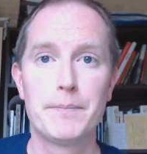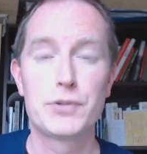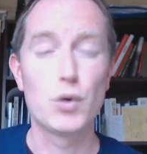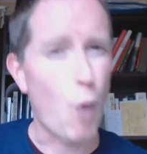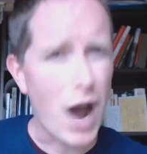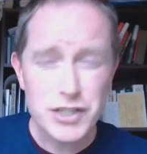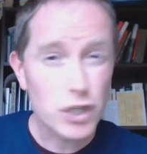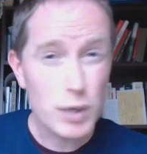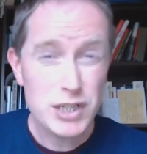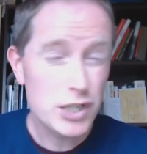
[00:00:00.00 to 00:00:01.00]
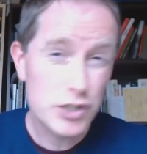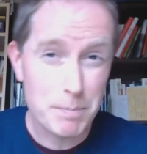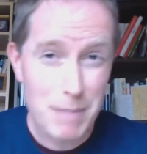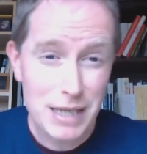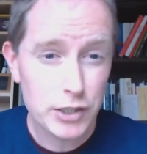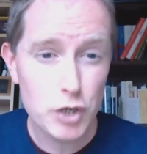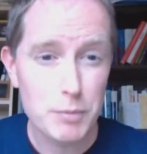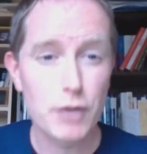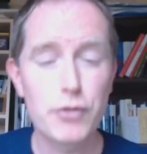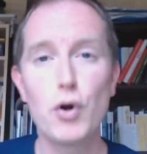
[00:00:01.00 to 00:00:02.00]
So why should Christians submit to
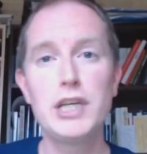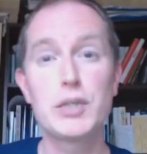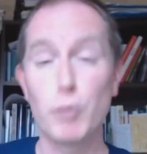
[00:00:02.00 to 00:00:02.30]
human authorities?